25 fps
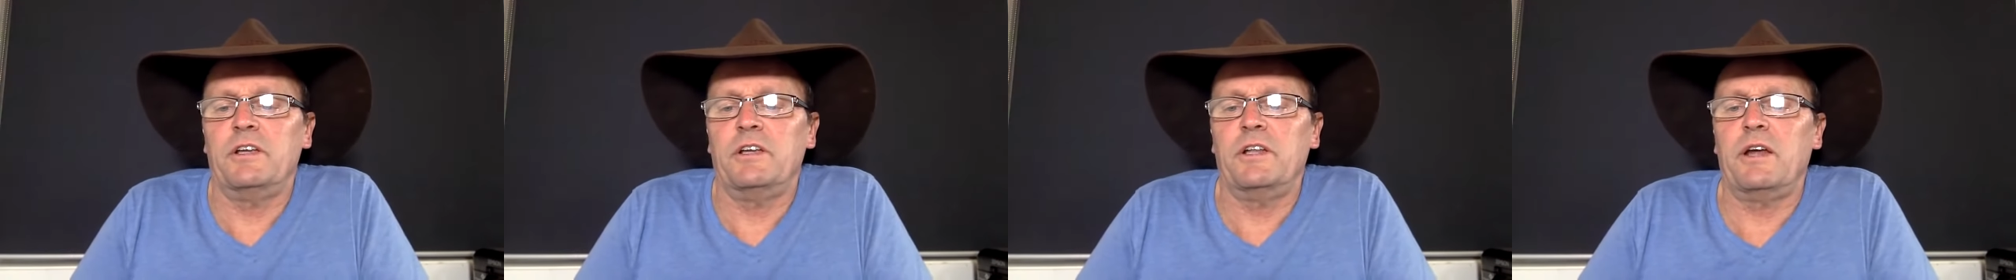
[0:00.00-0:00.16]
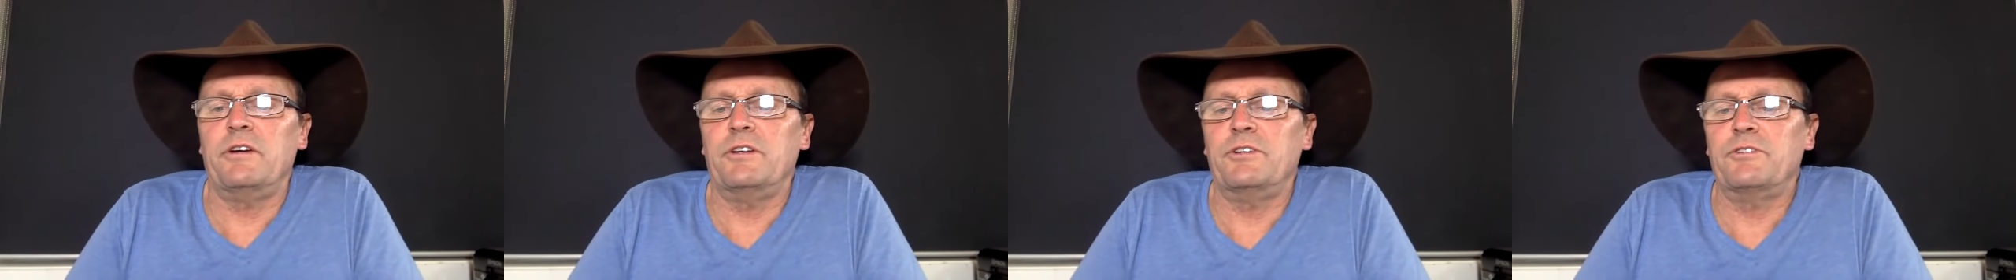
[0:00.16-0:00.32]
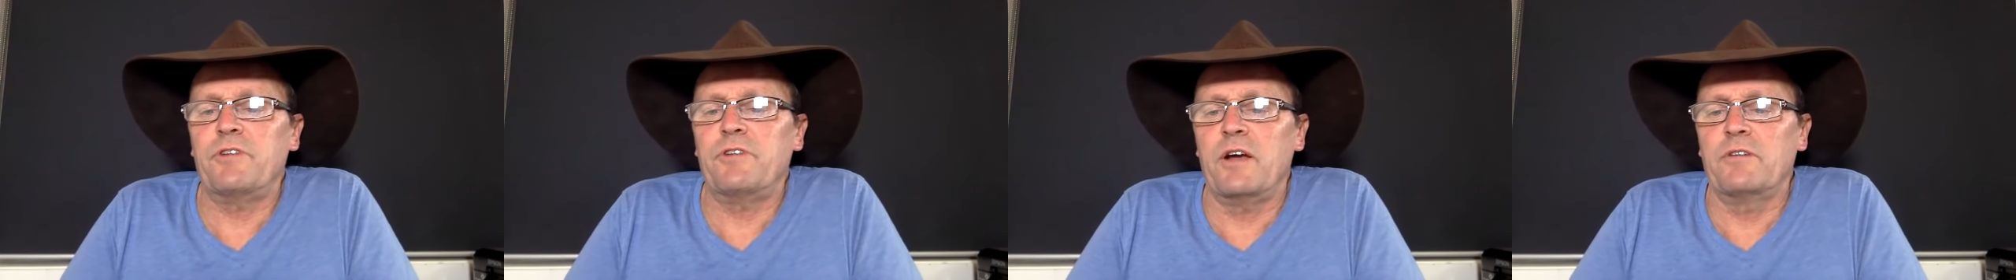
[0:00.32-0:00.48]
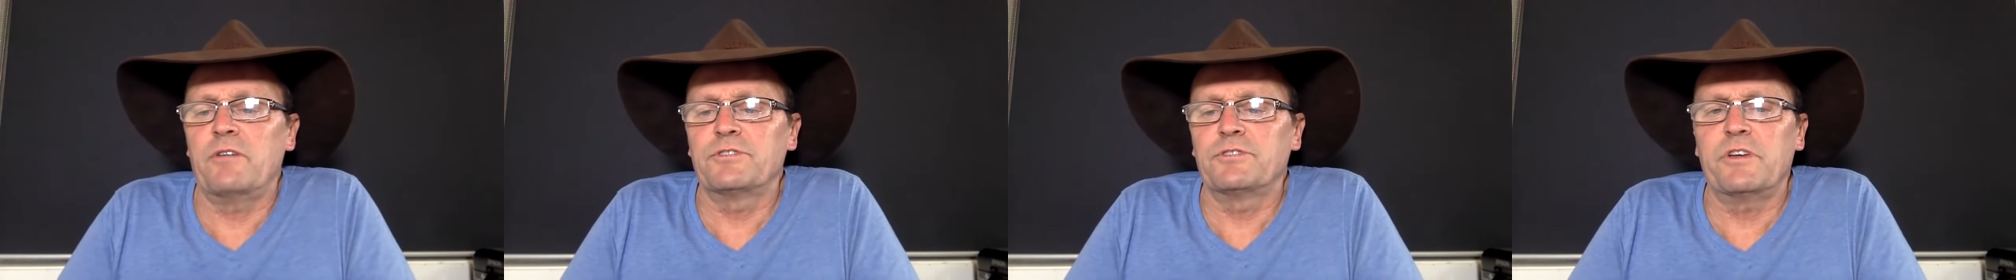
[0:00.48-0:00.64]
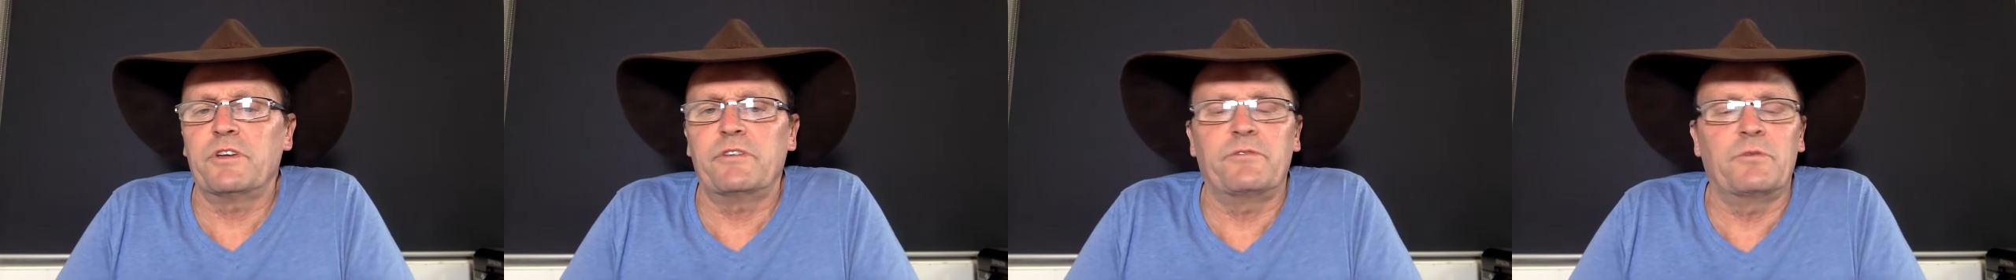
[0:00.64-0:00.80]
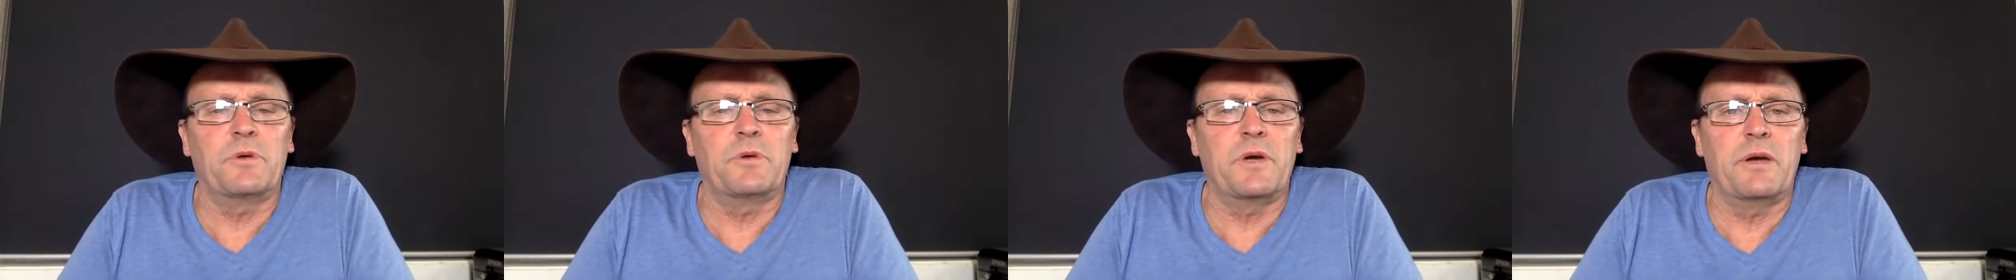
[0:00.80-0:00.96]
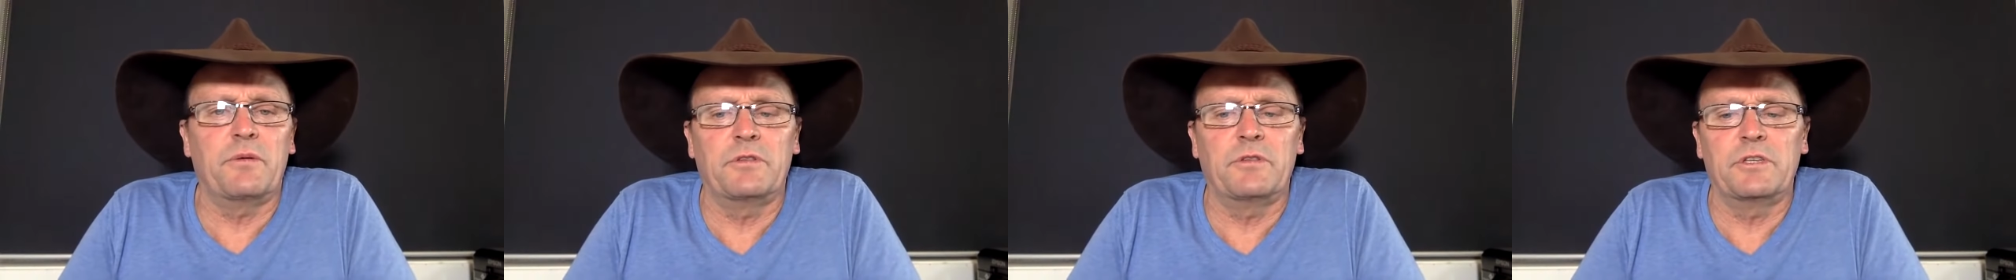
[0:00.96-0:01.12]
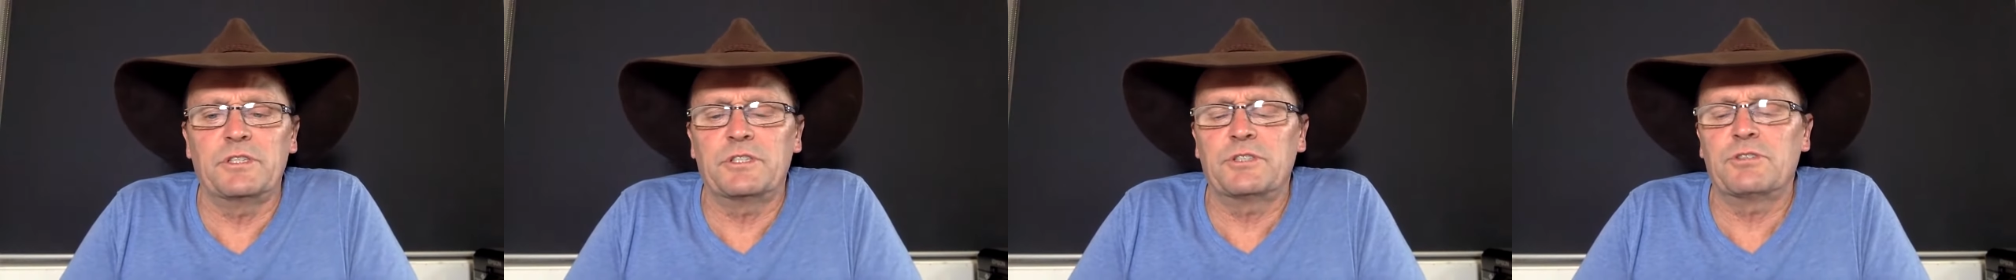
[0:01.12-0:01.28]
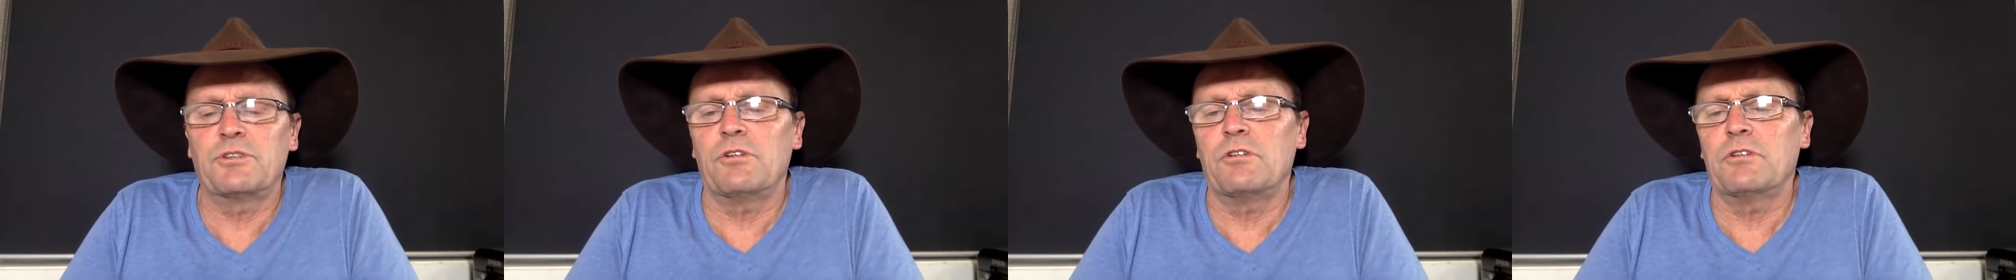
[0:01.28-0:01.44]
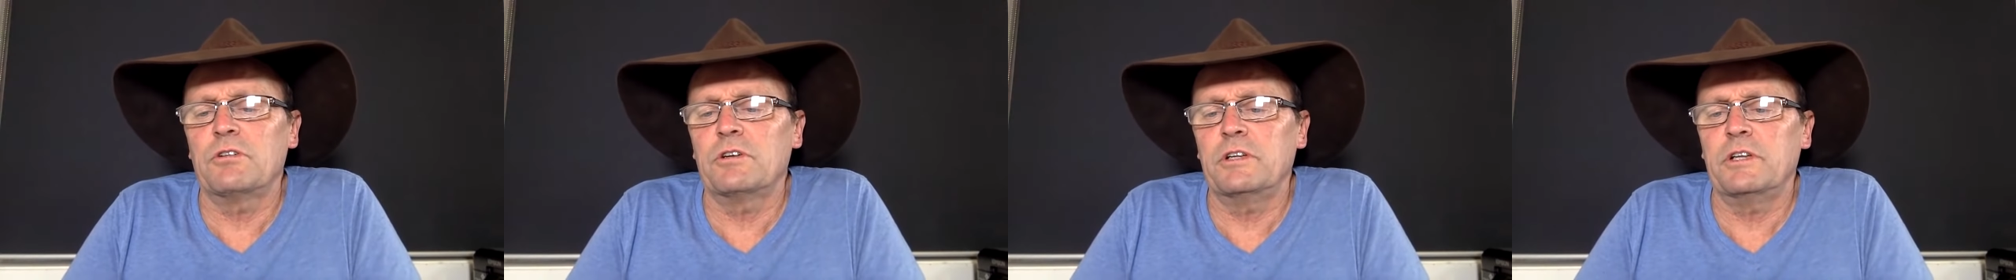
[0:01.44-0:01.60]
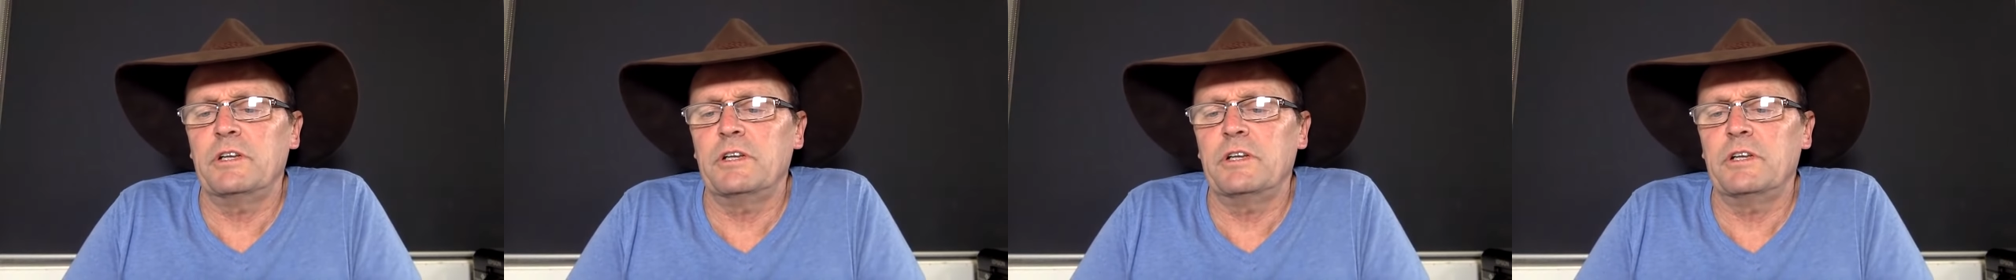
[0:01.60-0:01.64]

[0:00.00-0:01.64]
you know, he travels everywhere with his dog.